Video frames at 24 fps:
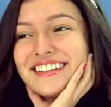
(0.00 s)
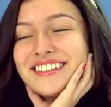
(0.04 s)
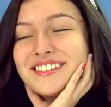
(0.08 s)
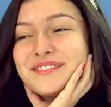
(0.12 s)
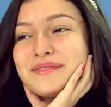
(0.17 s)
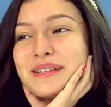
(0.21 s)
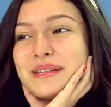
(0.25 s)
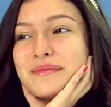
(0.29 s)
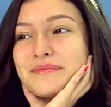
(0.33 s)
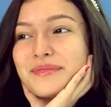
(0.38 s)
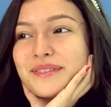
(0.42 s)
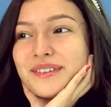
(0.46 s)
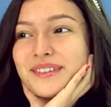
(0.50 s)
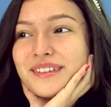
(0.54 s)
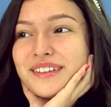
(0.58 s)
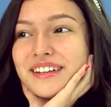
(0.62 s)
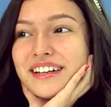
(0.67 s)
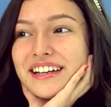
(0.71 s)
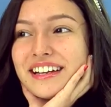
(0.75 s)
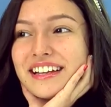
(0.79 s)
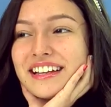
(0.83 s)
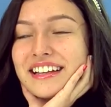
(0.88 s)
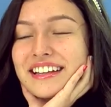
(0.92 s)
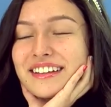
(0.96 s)
those people
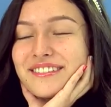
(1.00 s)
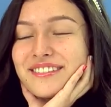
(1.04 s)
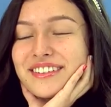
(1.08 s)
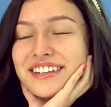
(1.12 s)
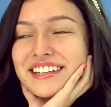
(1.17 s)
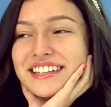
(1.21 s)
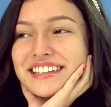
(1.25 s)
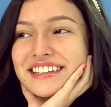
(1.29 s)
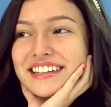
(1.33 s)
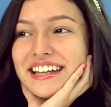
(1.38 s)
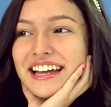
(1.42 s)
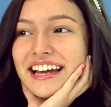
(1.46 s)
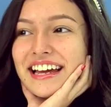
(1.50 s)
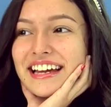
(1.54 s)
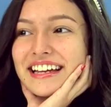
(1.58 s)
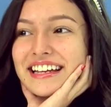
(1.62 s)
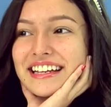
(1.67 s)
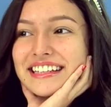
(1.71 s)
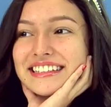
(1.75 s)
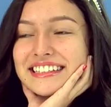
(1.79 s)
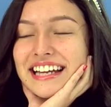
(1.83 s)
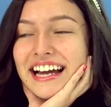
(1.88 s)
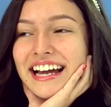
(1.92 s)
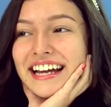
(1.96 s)
were in
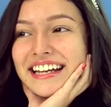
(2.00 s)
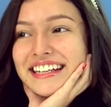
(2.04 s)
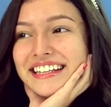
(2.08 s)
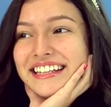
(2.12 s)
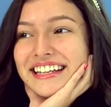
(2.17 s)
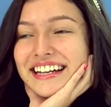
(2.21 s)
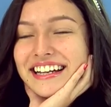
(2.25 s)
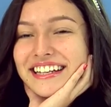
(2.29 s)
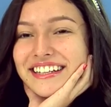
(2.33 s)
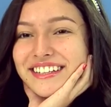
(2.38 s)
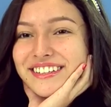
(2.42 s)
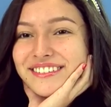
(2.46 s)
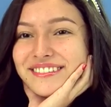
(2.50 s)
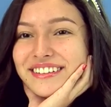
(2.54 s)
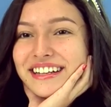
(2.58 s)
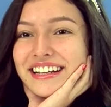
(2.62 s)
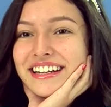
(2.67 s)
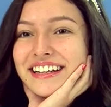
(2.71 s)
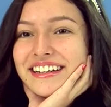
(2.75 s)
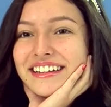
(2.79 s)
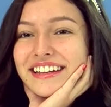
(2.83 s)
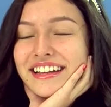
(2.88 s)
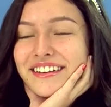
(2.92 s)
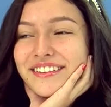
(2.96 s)
like tiny
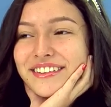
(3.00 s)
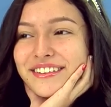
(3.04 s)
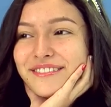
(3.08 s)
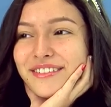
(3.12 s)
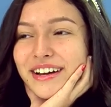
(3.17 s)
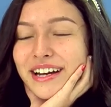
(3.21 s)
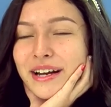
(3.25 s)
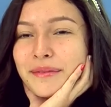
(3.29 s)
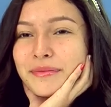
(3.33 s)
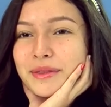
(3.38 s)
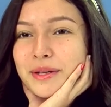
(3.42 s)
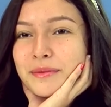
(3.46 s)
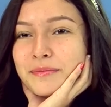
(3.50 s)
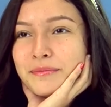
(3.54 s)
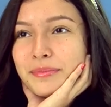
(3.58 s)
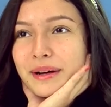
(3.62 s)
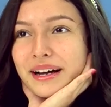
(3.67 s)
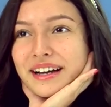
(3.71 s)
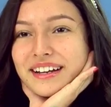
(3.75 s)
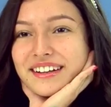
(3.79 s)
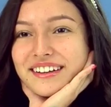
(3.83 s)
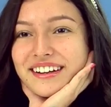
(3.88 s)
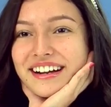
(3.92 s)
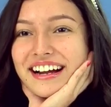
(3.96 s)
underwear that went up their
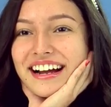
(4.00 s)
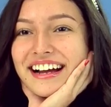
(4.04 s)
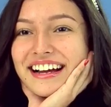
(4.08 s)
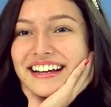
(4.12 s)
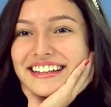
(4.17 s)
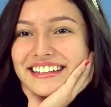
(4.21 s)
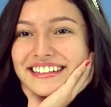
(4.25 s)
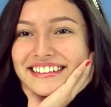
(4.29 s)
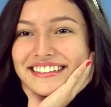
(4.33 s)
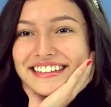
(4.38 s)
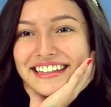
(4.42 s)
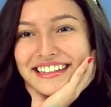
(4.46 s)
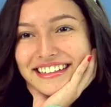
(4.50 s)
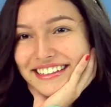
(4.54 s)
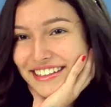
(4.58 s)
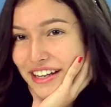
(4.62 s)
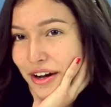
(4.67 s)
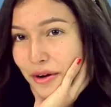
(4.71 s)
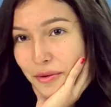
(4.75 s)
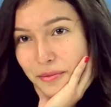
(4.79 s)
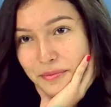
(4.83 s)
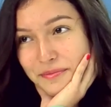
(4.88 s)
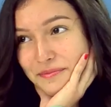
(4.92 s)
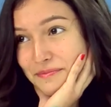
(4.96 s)
butt crack. I'm like,
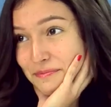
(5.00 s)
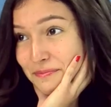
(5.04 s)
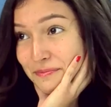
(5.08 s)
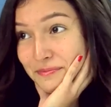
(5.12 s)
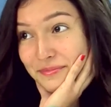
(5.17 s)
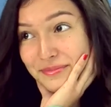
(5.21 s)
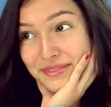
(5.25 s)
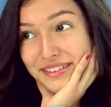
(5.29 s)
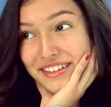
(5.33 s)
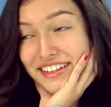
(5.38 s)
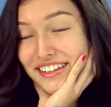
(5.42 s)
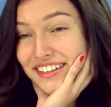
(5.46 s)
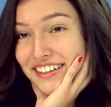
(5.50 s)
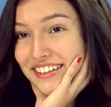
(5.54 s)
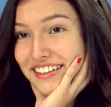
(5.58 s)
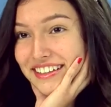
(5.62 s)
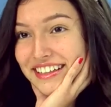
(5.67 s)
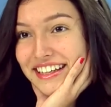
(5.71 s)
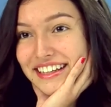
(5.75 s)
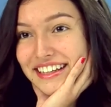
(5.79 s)
no, not